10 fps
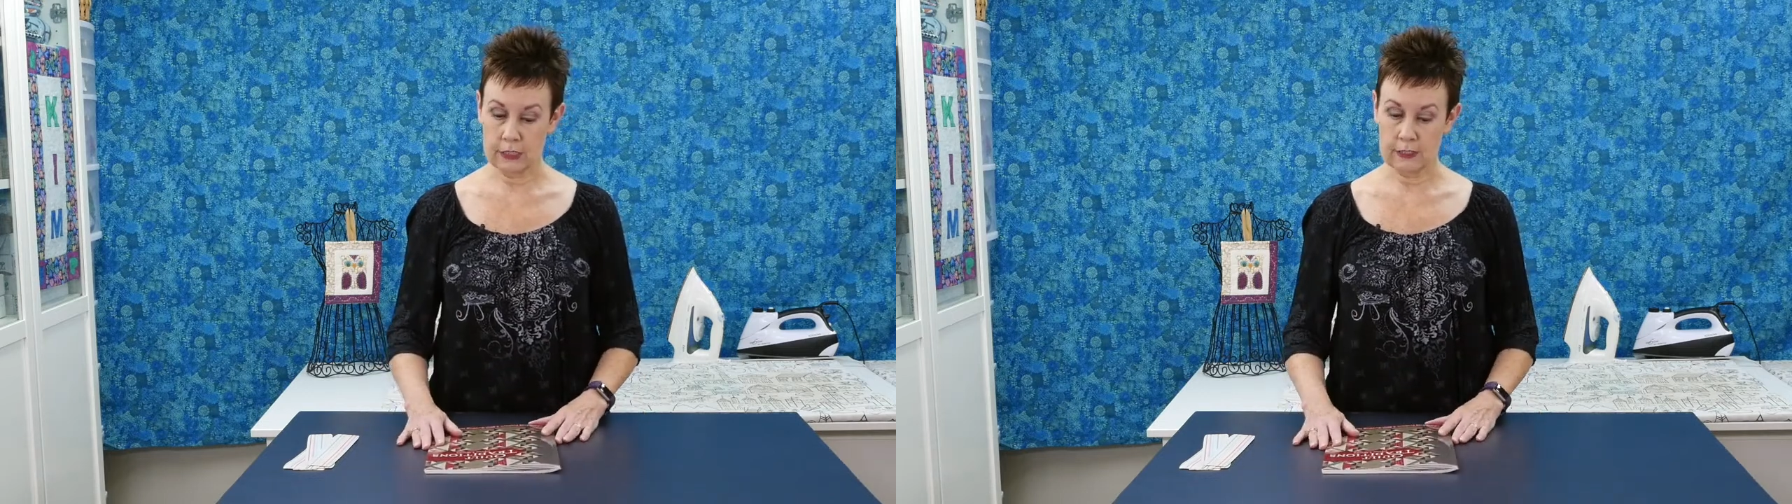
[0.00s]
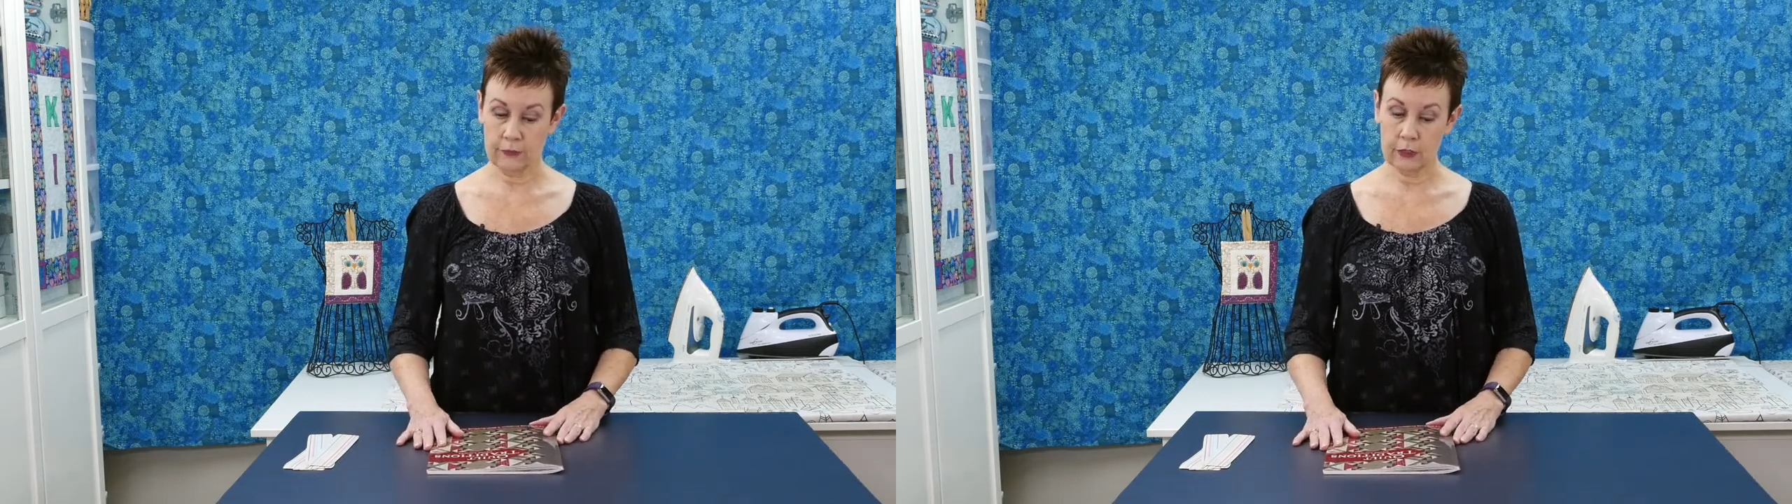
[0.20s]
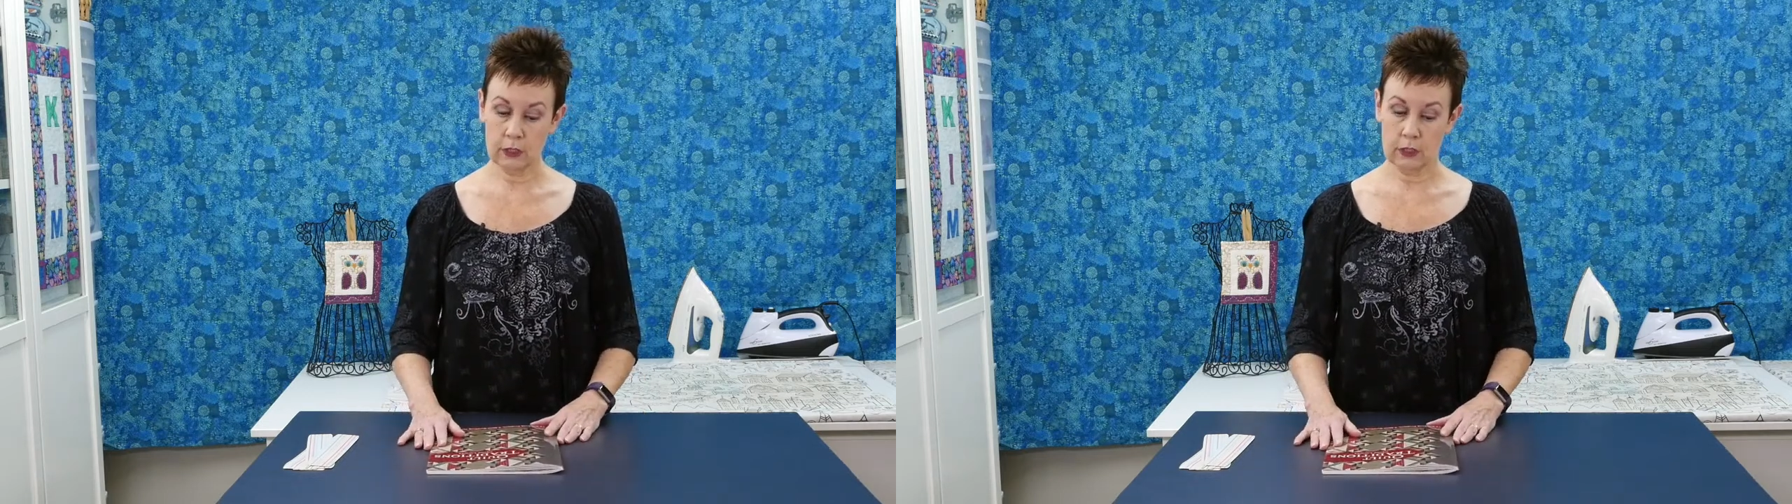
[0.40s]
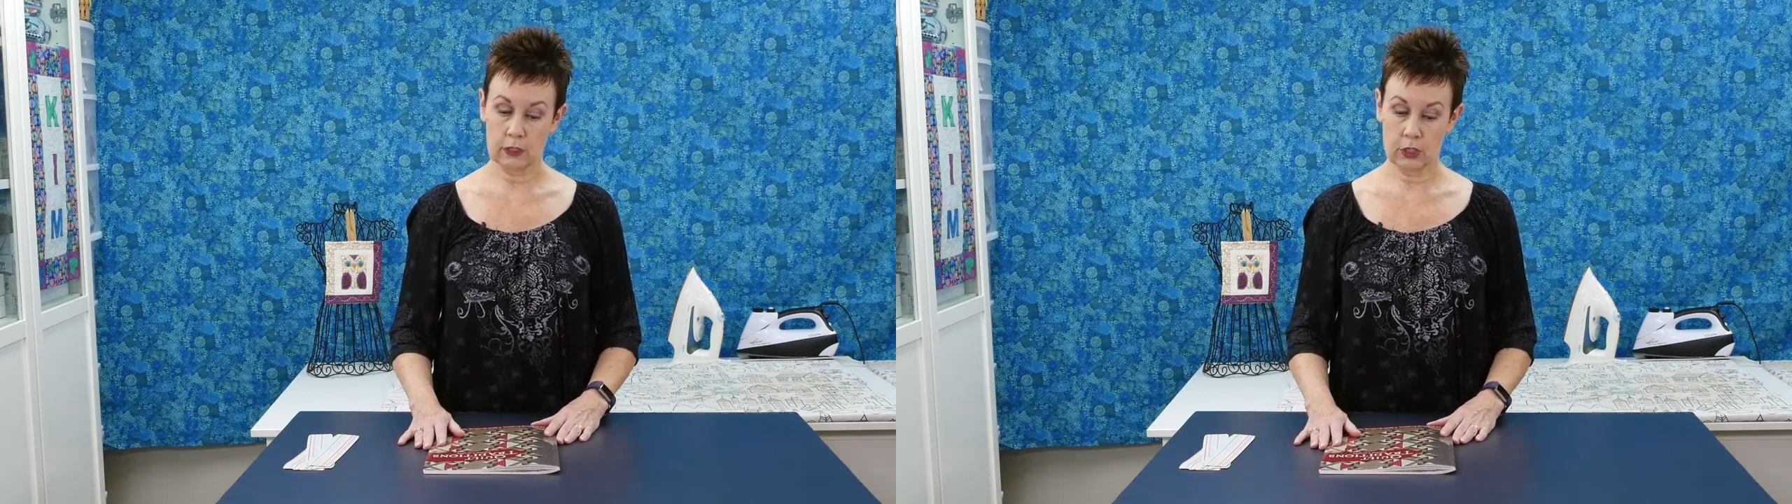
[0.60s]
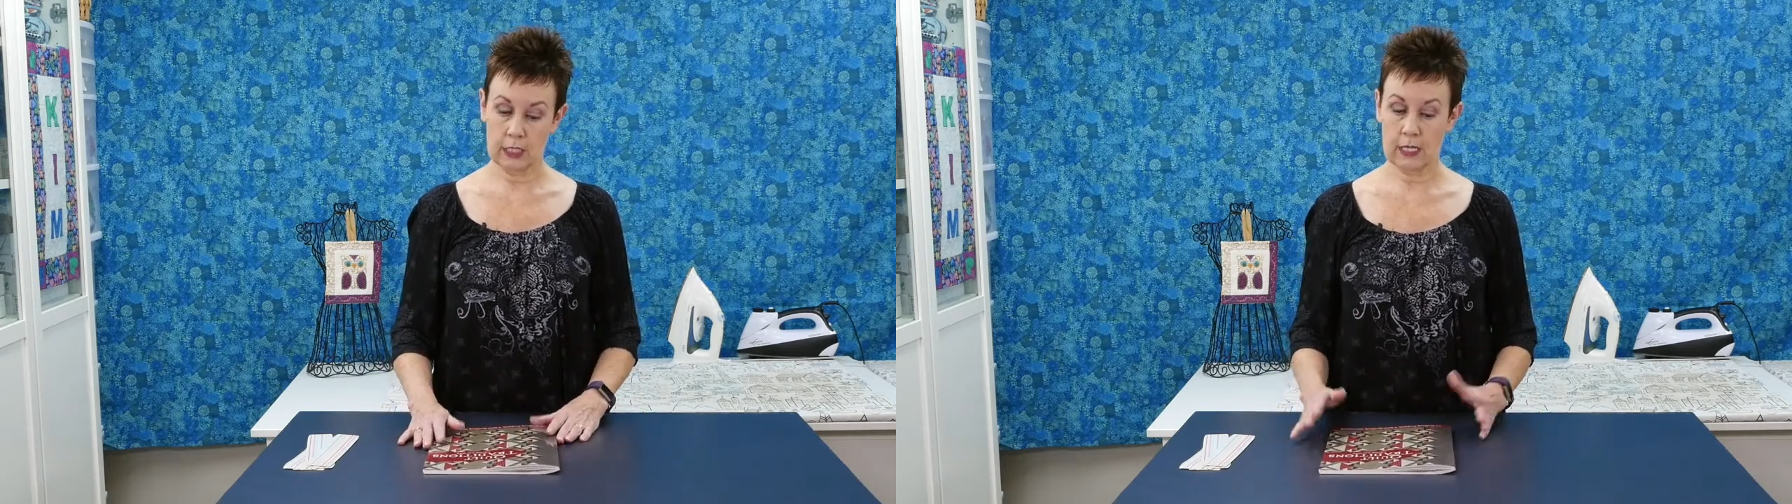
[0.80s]
different
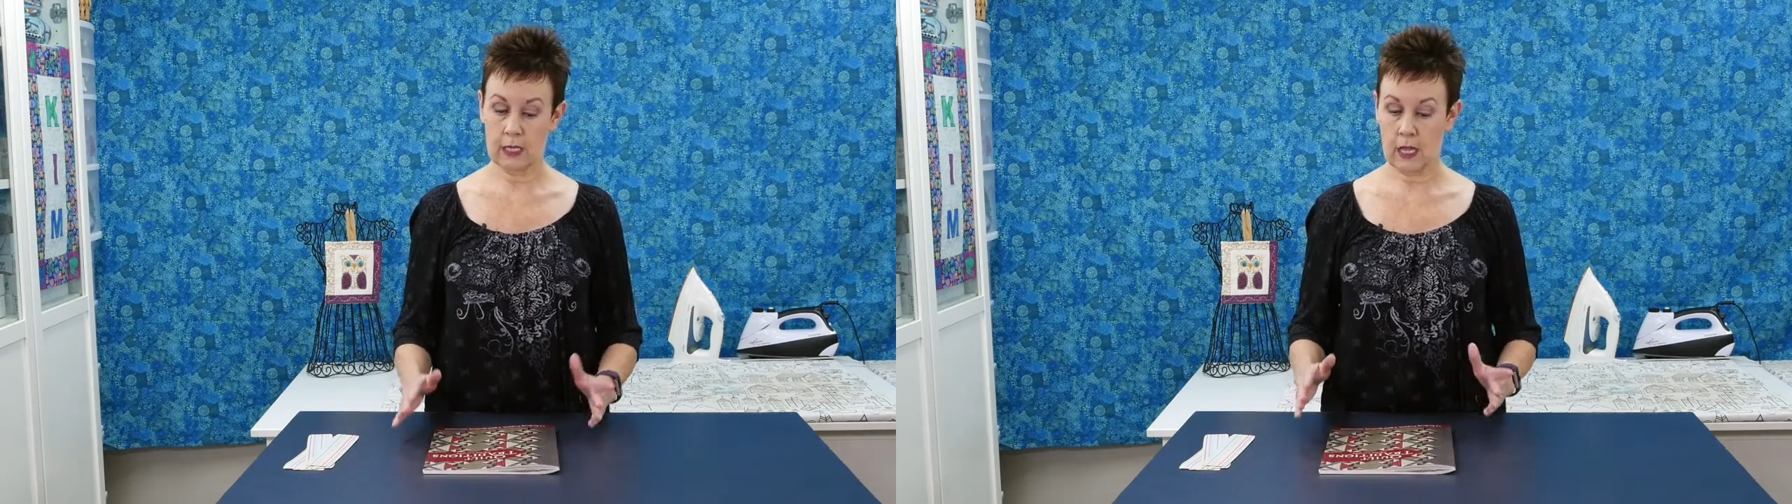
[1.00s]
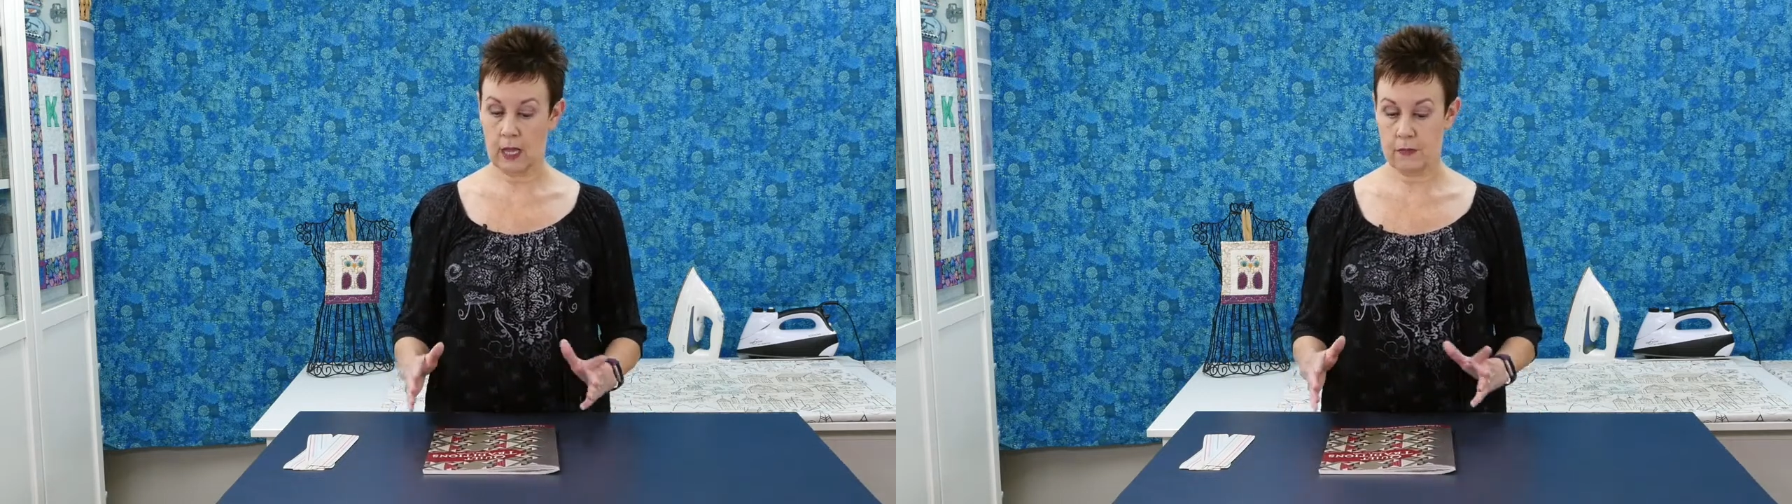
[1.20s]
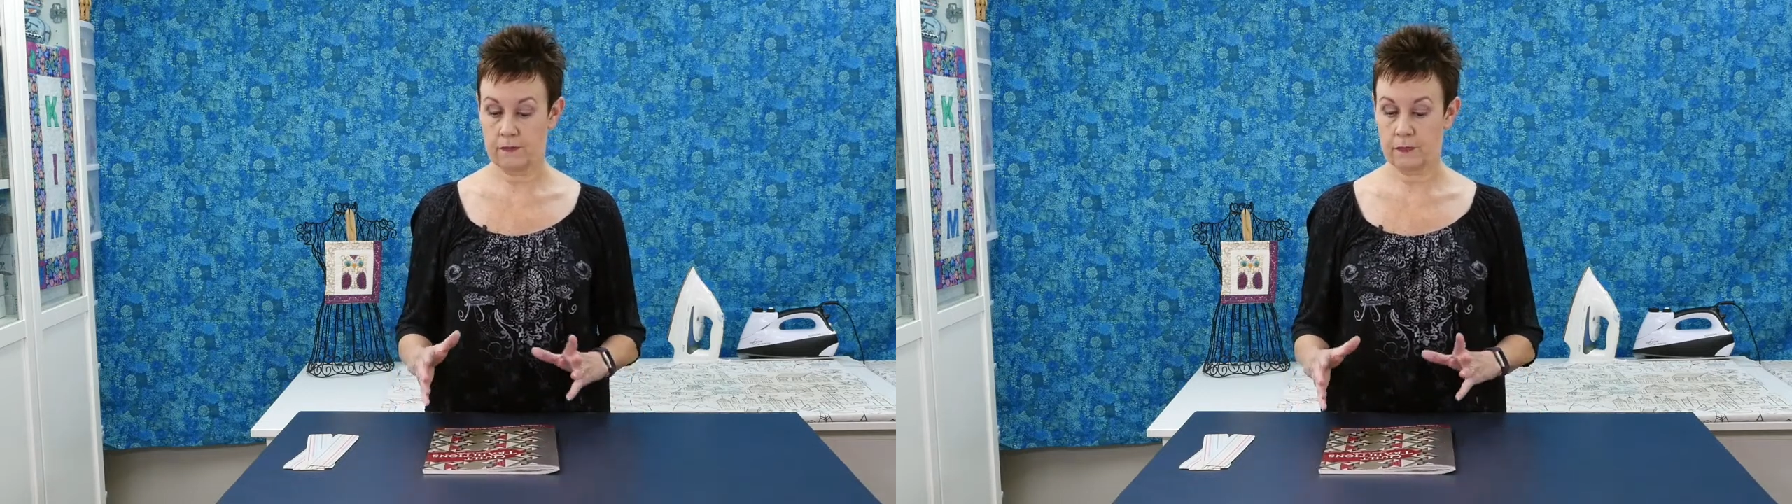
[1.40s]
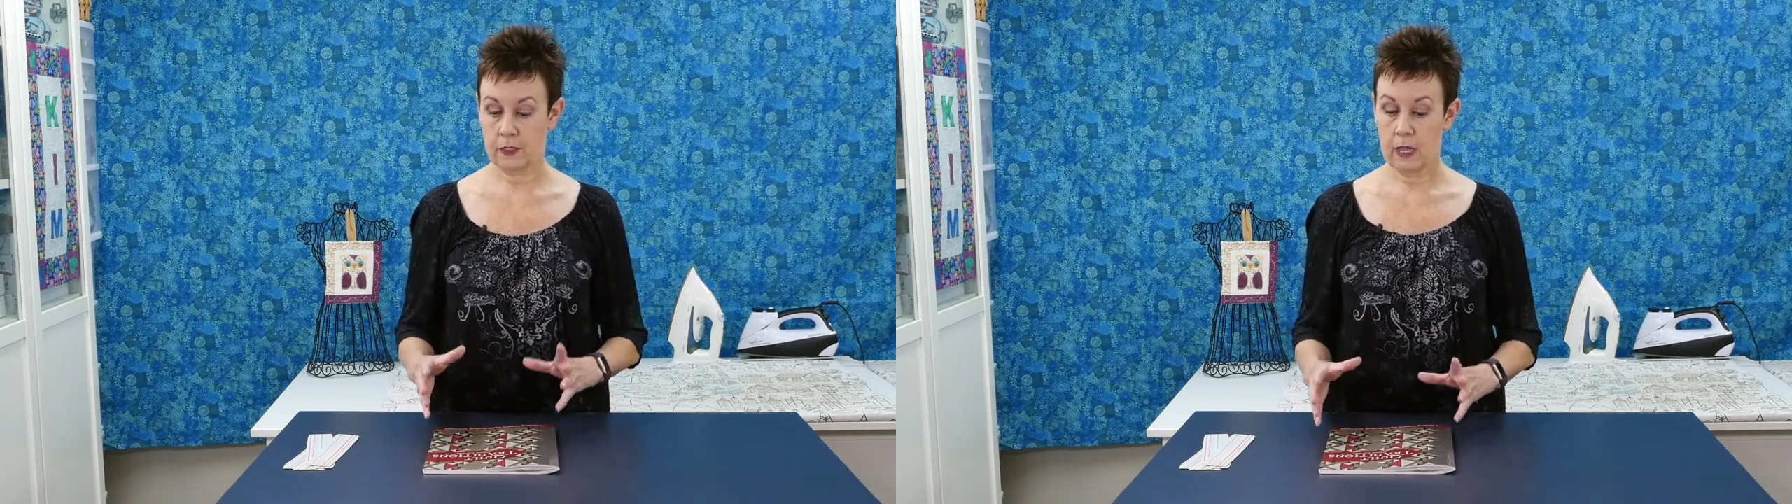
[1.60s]
looking um,